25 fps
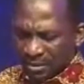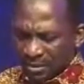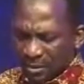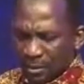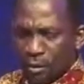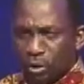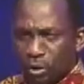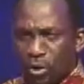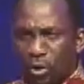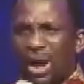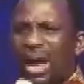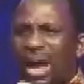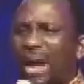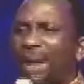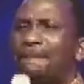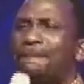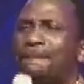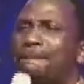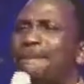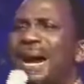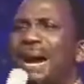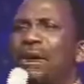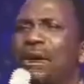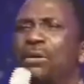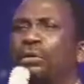No
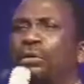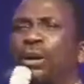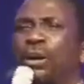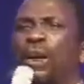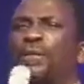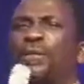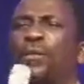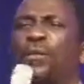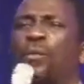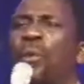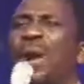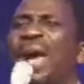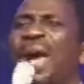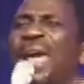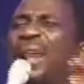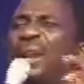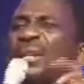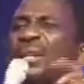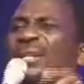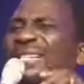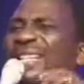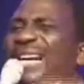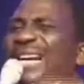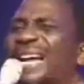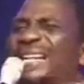amount of
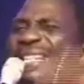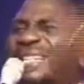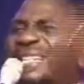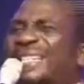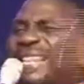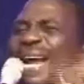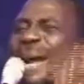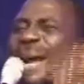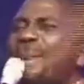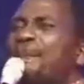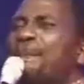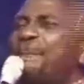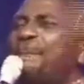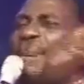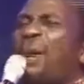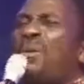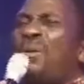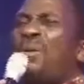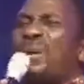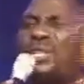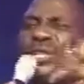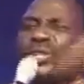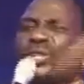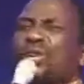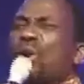wealth can tamper
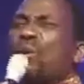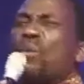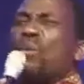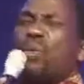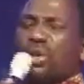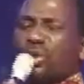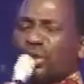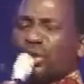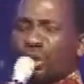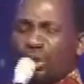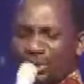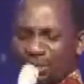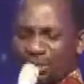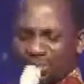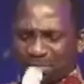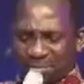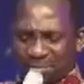with your worship.